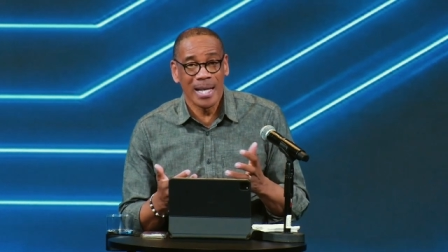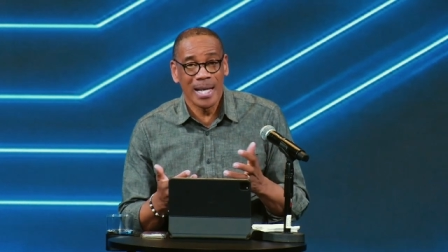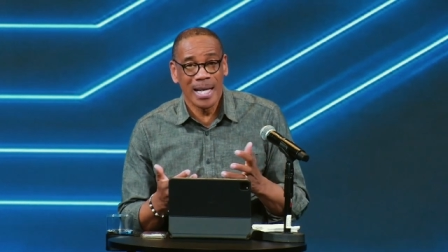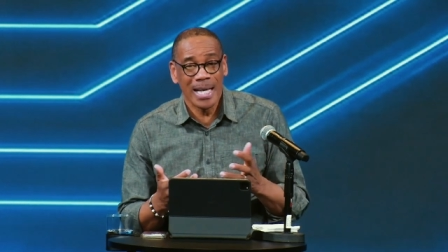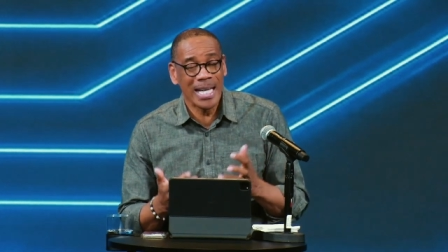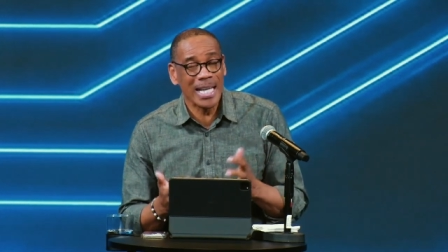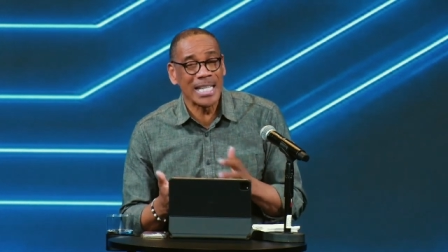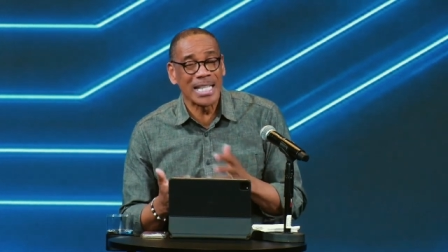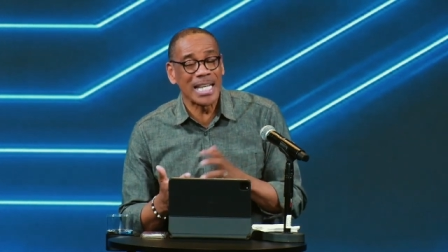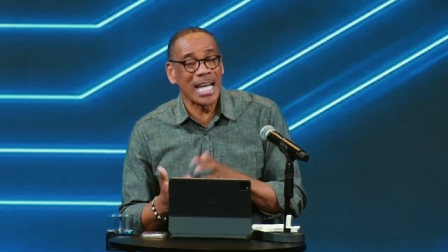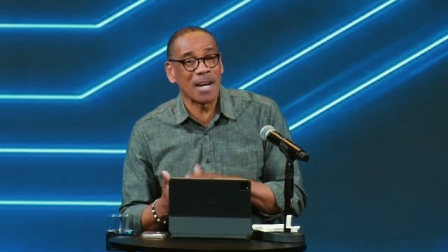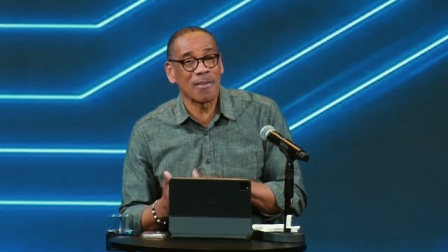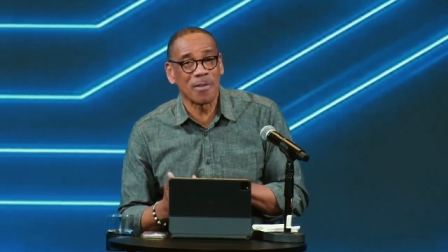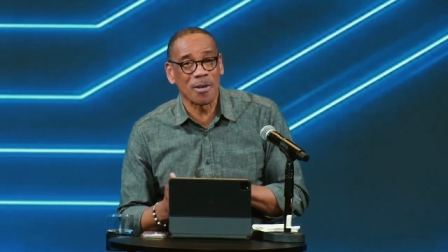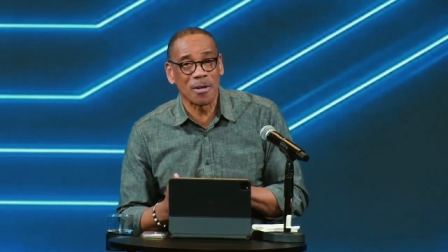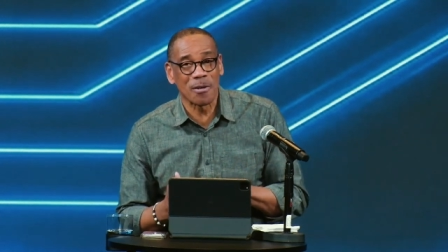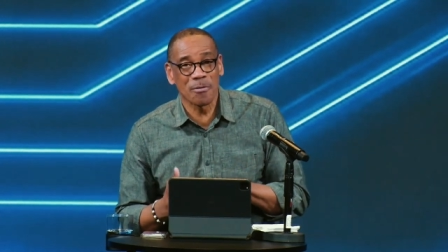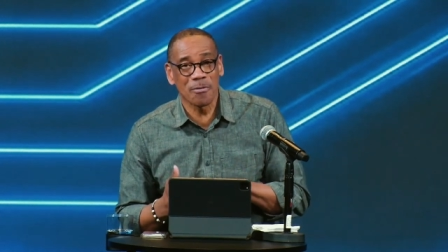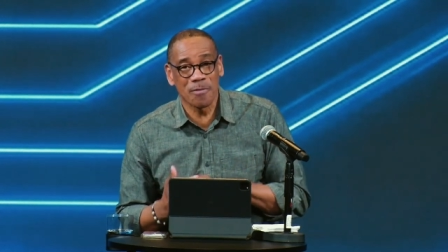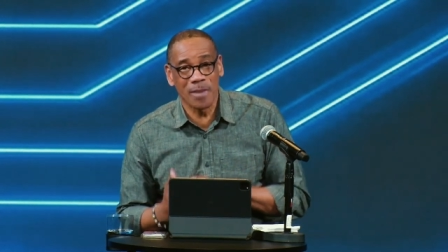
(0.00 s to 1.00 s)
he
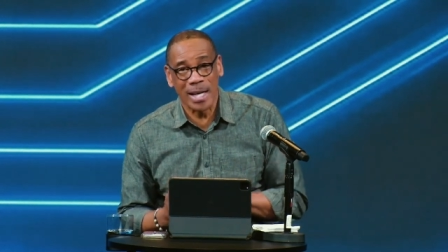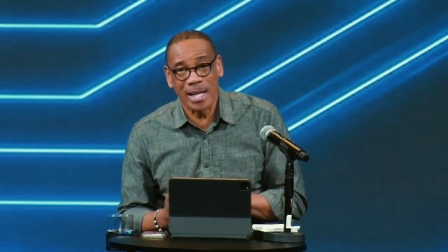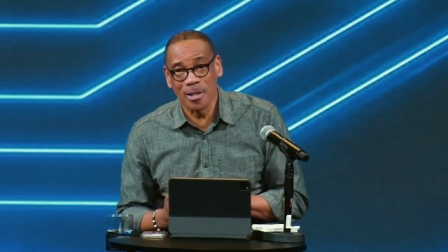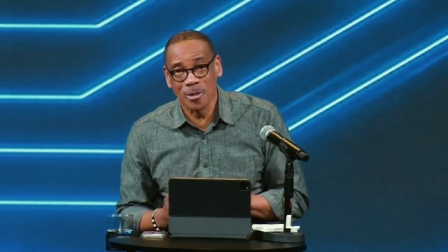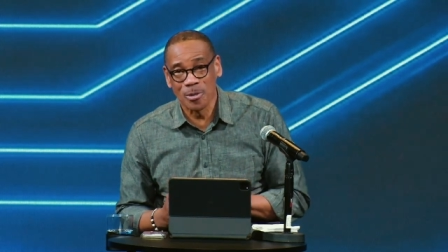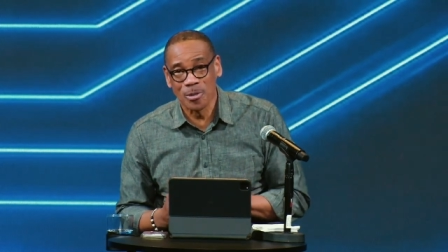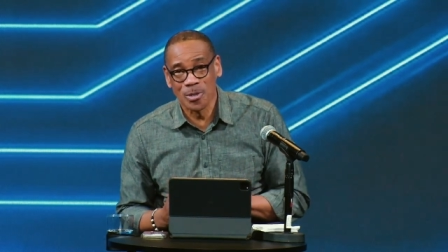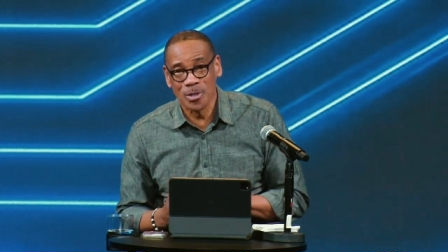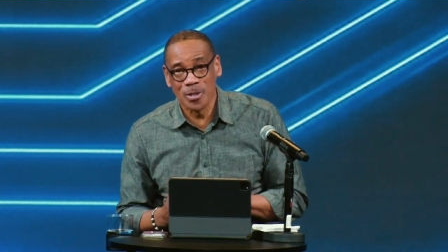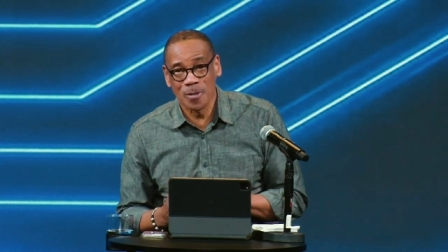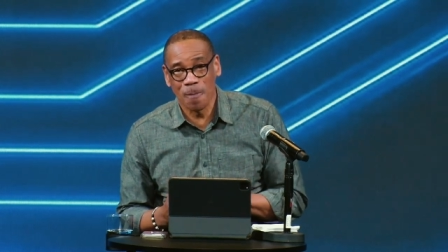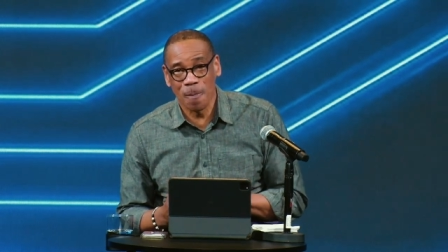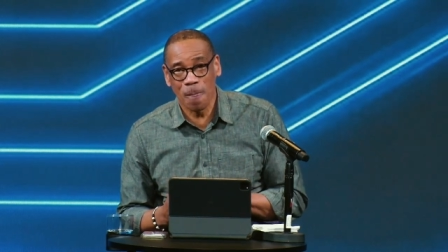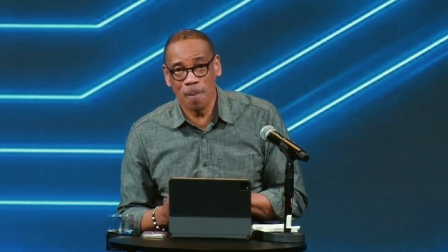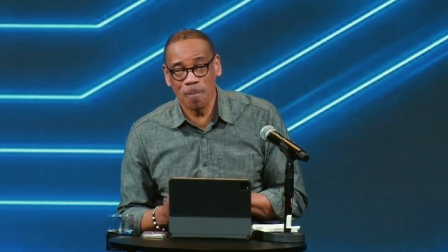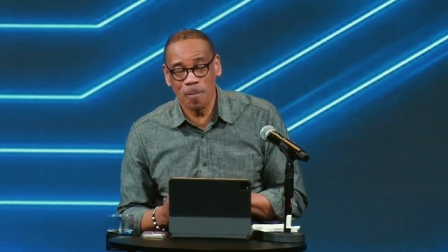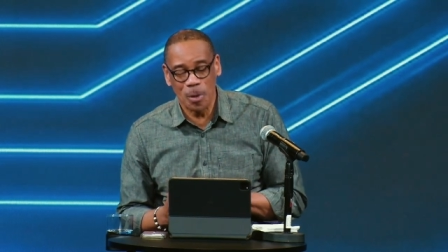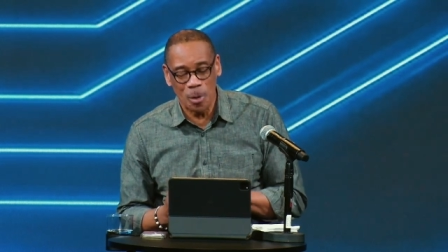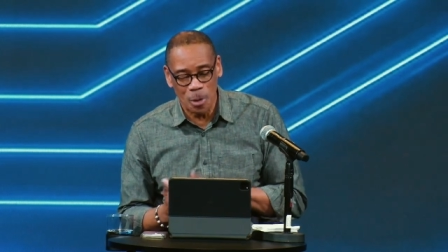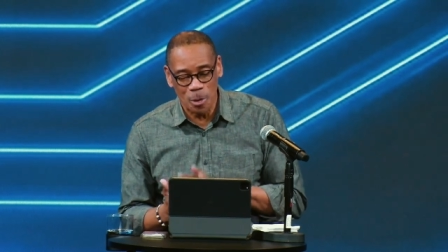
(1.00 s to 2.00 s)
never fails
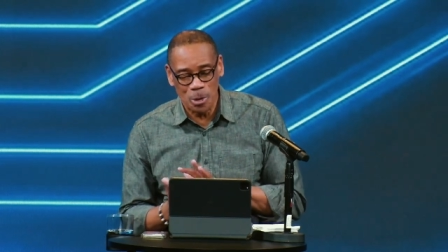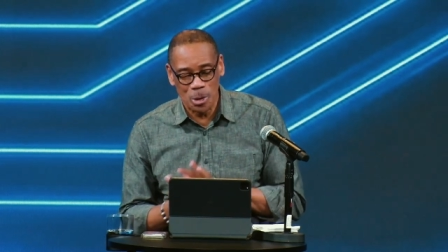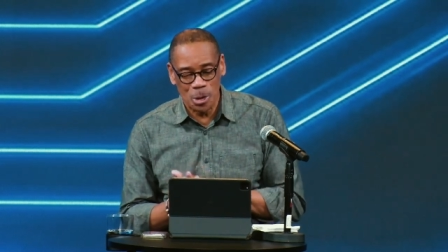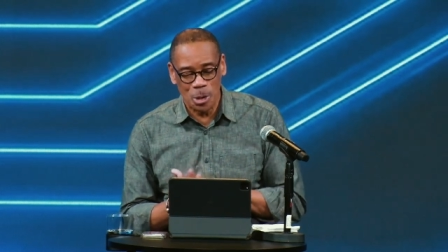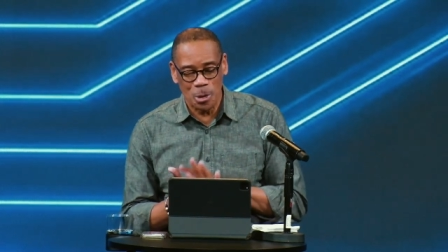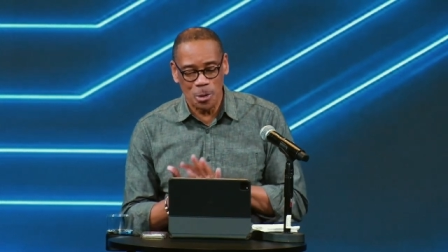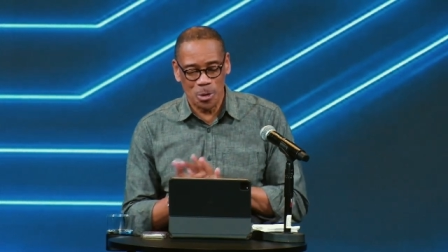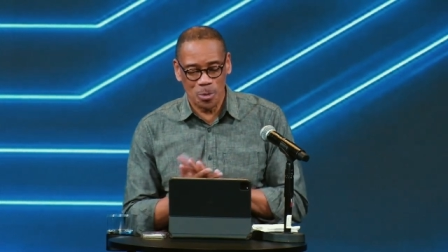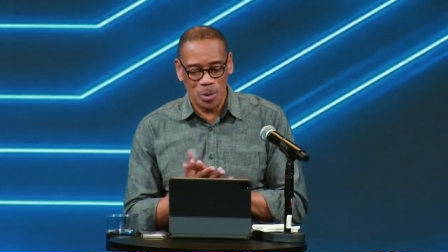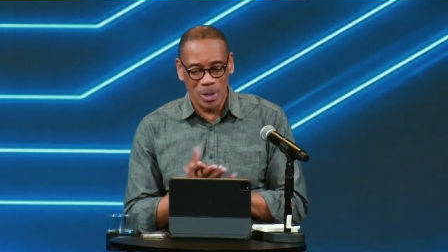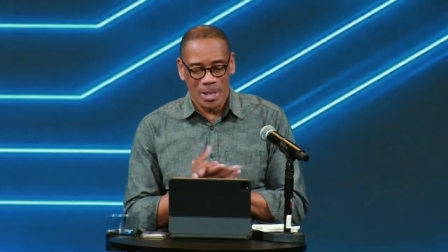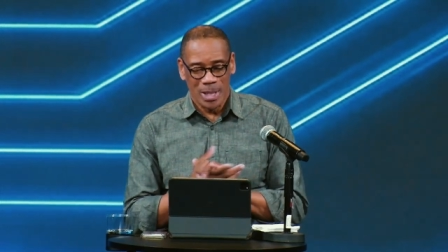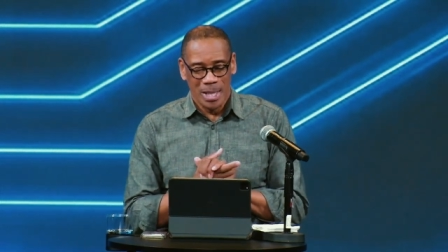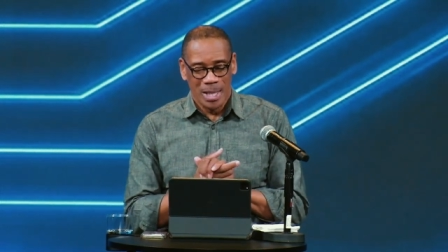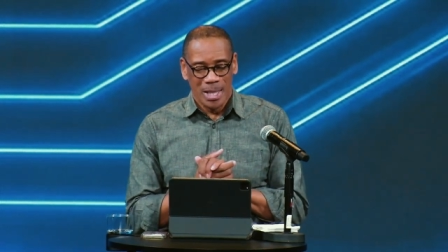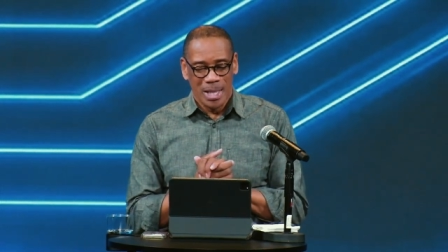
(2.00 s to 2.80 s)
the old church would